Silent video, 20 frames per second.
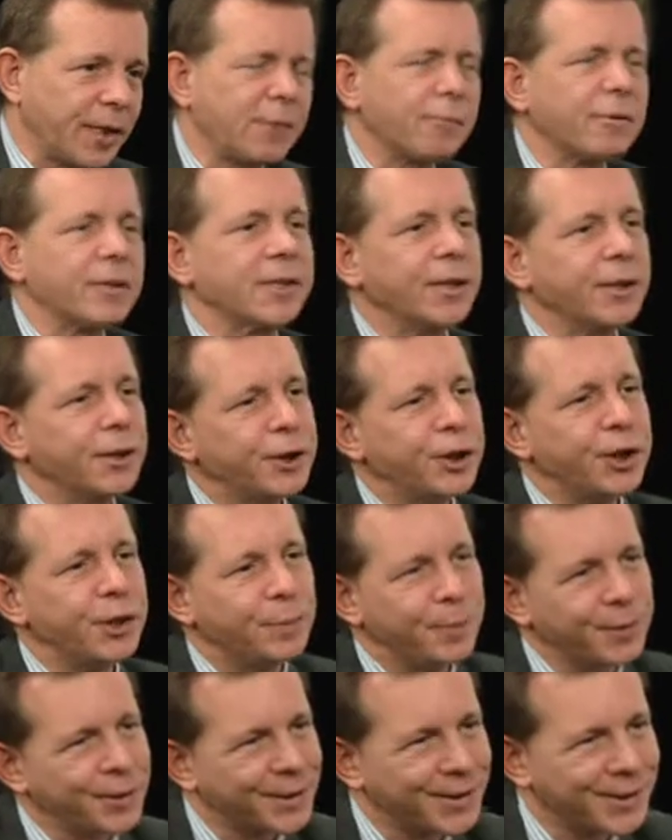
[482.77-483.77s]
I don't want to say
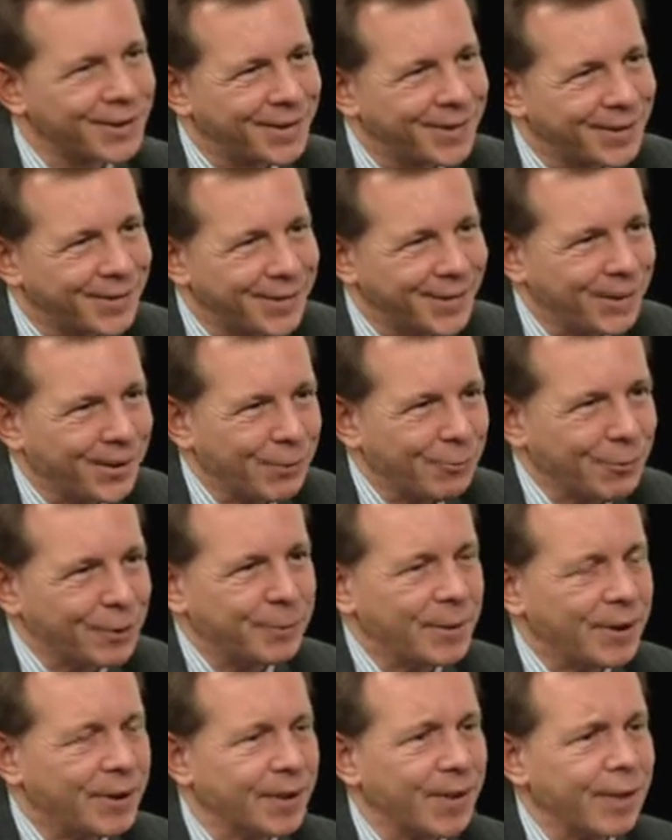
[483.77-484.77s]
cheapest, because I don't want
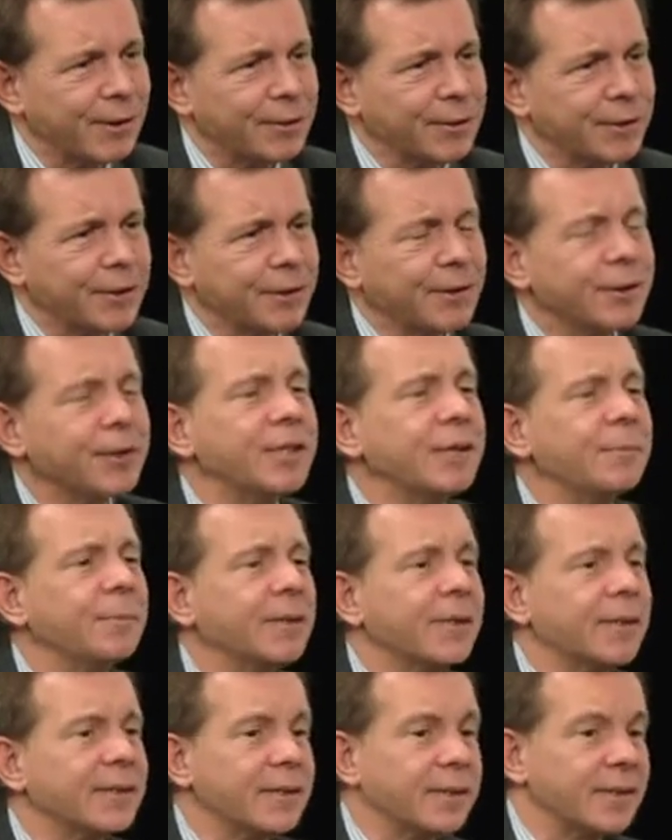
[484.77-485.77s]
to make the council sound cheap,
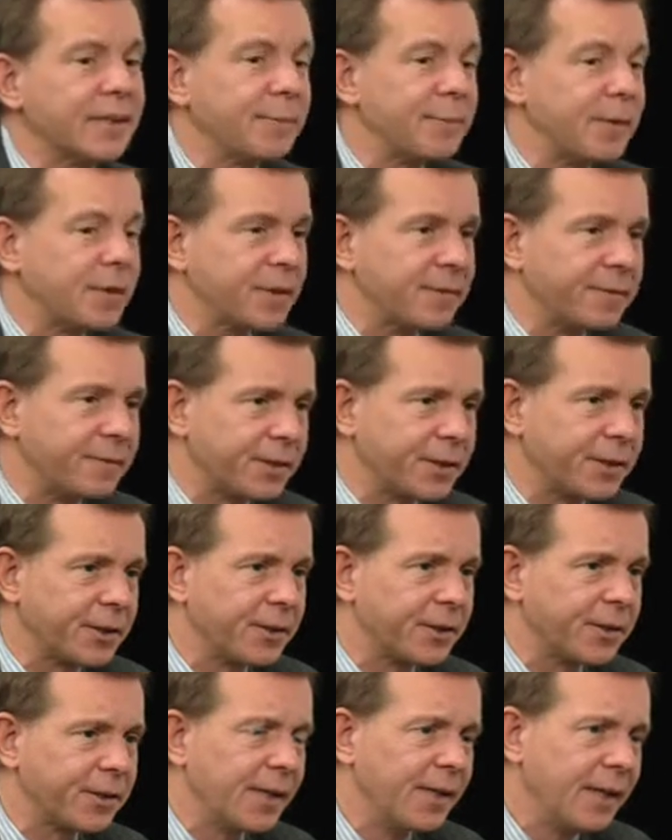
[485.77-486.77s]
but this is the most
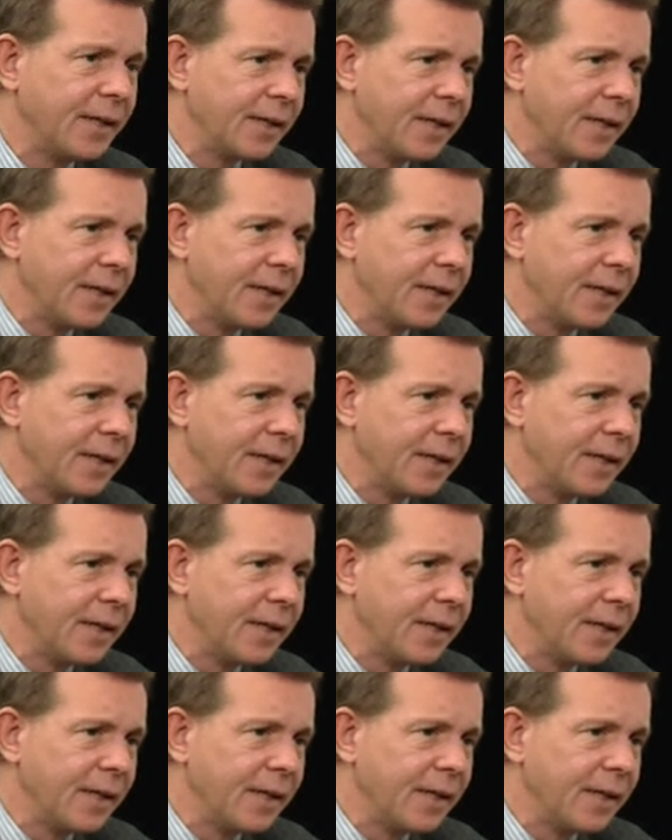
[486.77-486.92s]
efficient